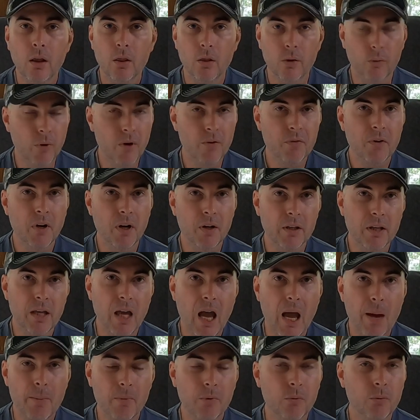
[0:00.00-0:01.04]
The Rough Cut
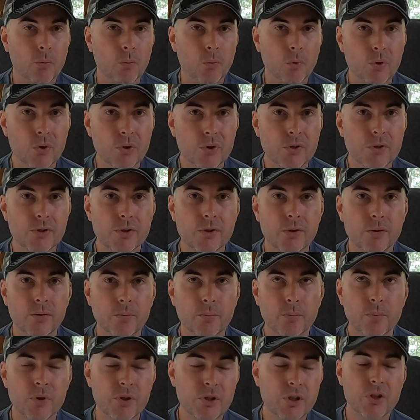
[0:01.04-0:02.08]
Cabin was
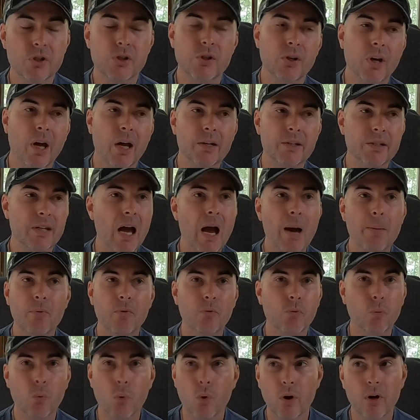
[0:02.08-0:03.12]
positioned on top
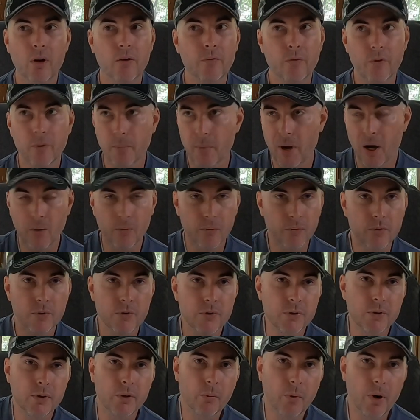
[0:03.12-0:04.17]
of one of the
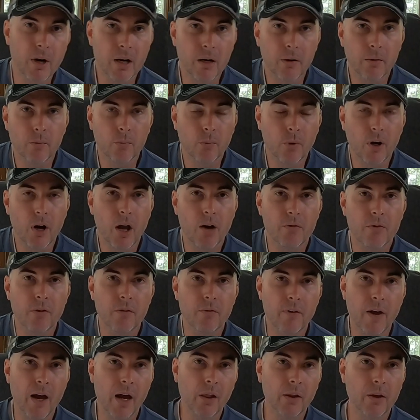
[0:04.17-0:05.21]
mountains, right off the
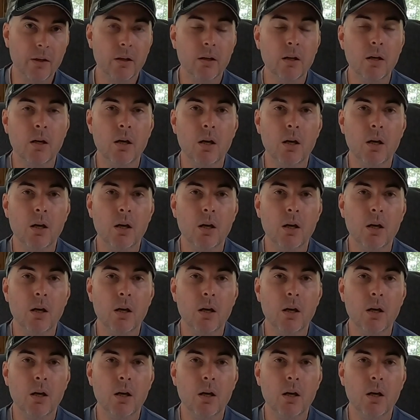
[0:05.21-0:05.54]
valley,